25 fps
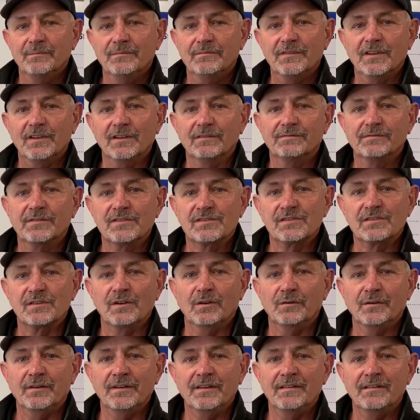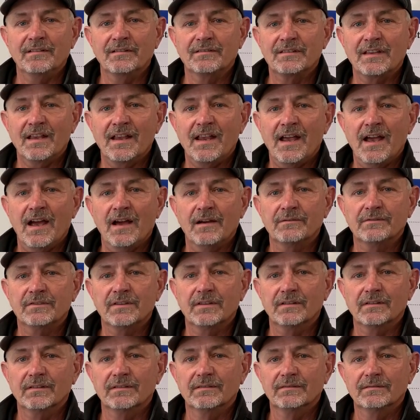the facility that they have
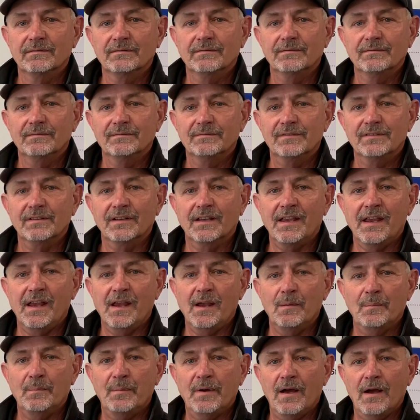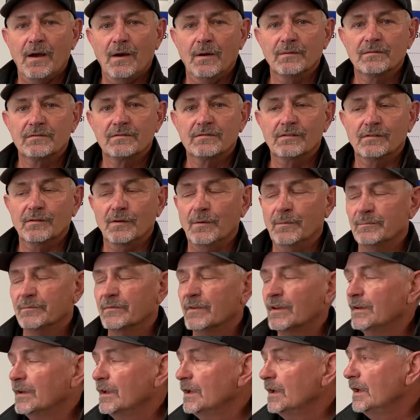to camp out. So
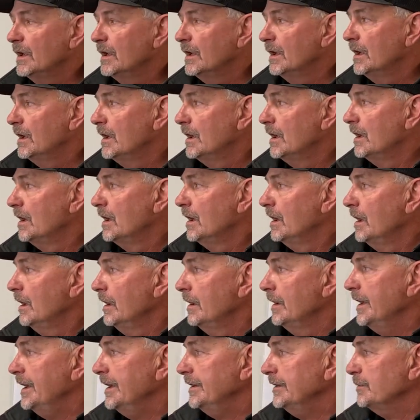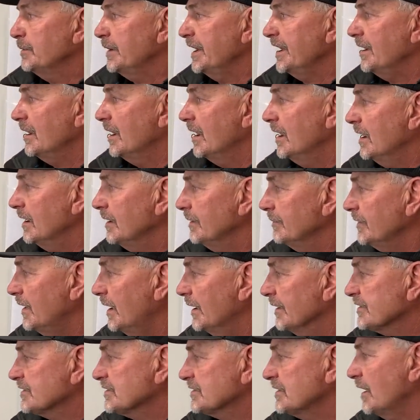anyway,
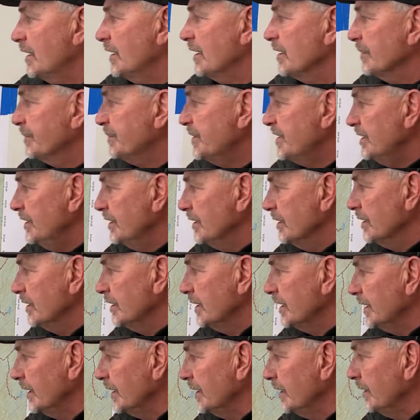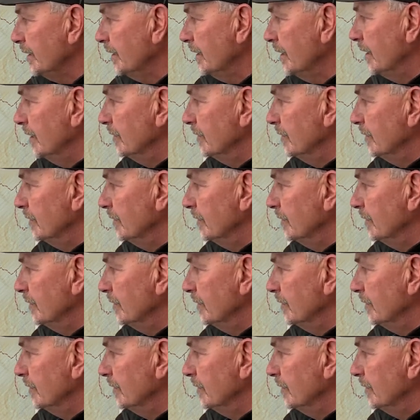I'll start up here in,